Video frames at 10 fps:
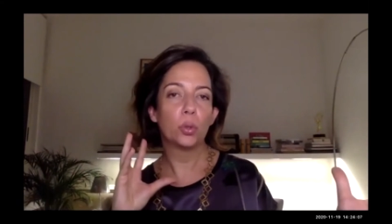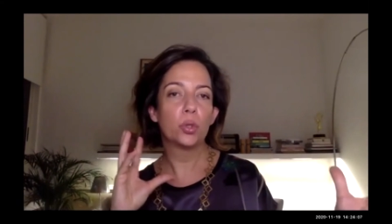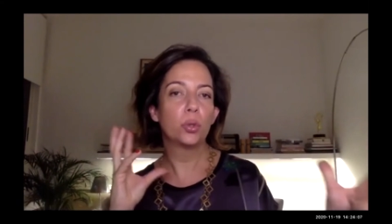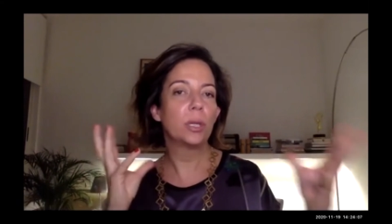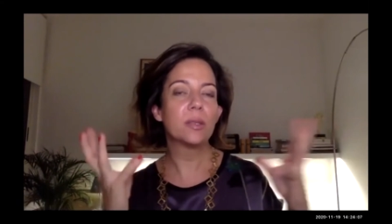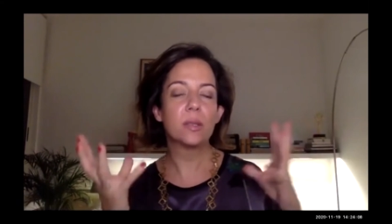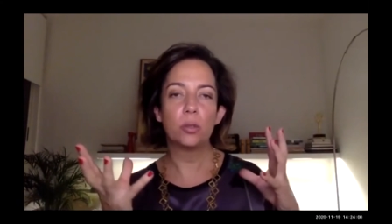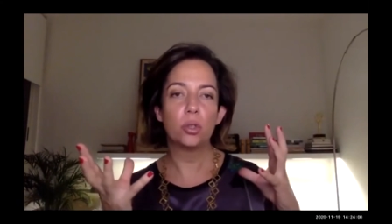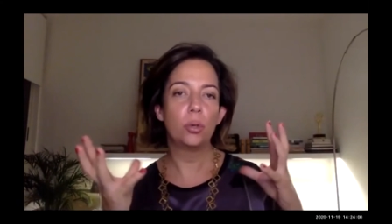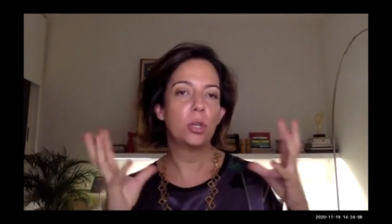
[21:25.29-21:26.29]
to listen
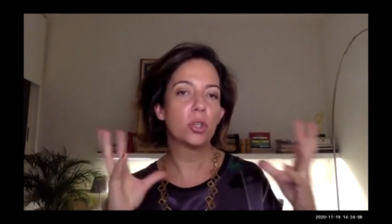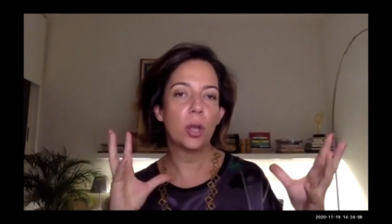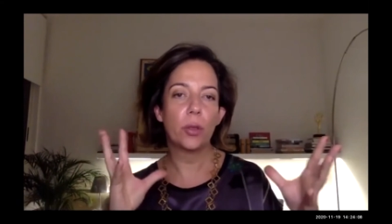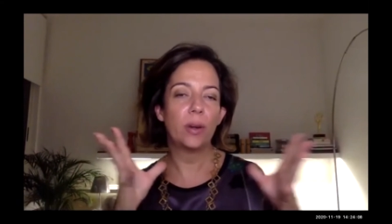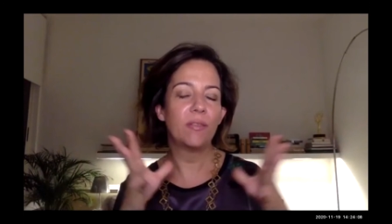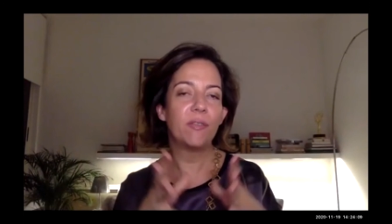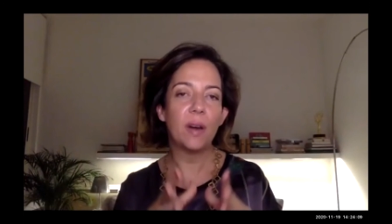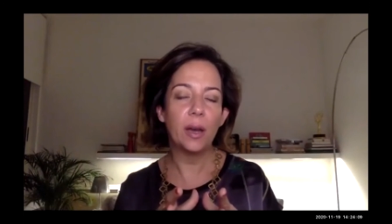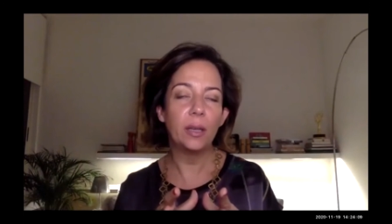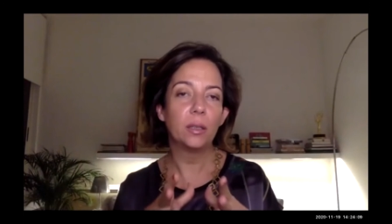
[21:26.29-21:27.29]
to each other and
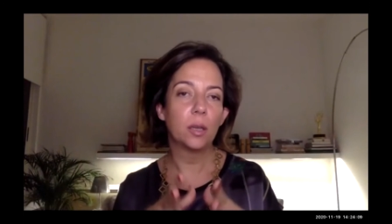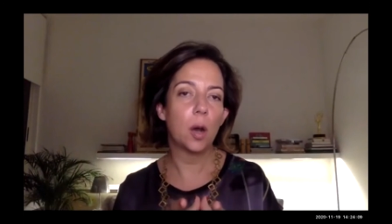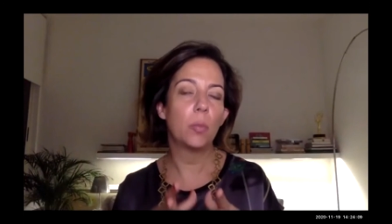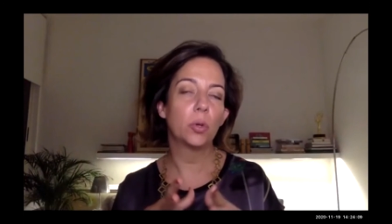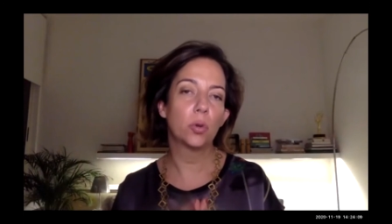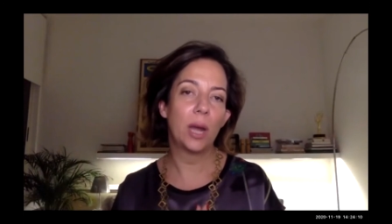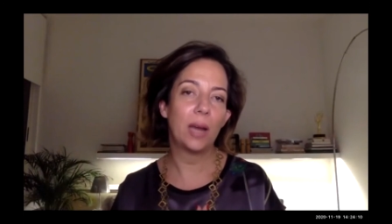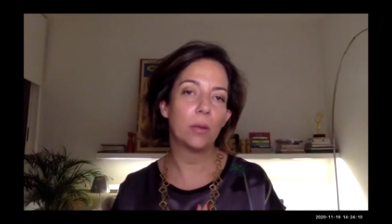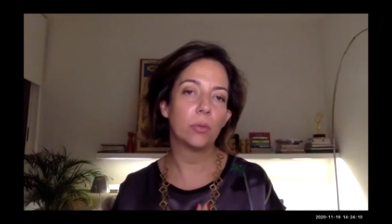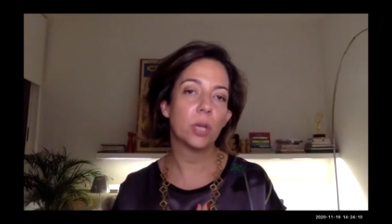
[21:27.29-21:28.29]
find the common
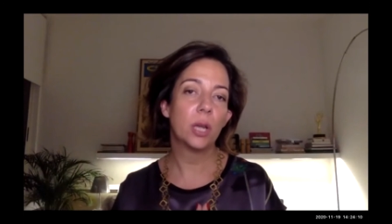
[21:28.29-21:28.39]
ground.